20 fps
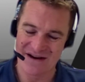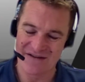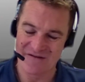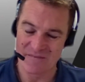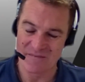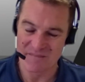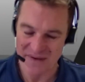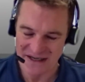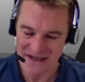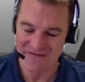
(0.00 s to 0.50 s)

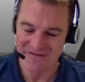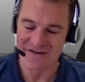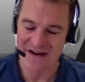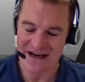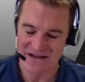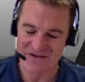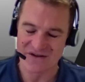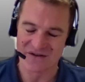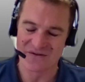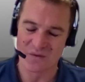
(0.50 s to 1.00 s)
big
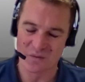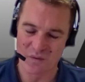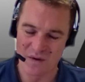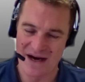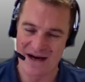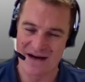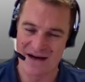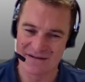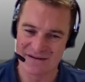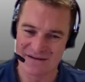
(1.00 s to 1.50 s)
effect on the
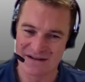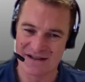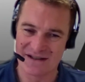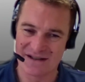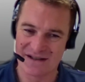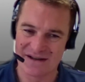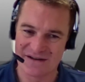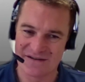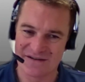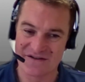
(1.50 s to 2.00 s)
wear
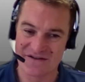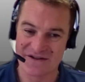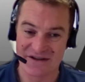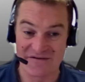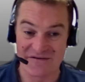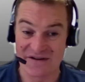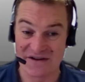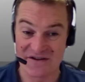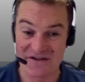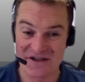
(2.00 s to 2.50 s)
of
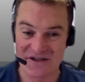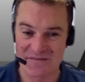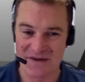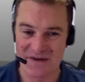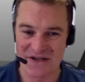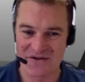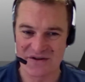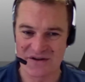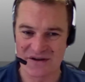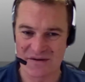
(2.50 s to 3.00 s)
steering and
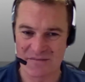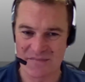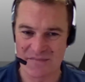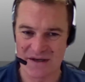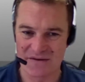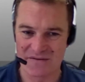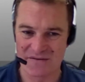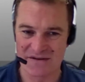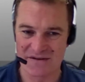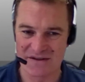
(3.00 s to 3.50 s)
suspension
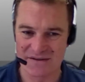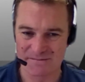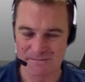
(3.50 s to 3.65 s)
components.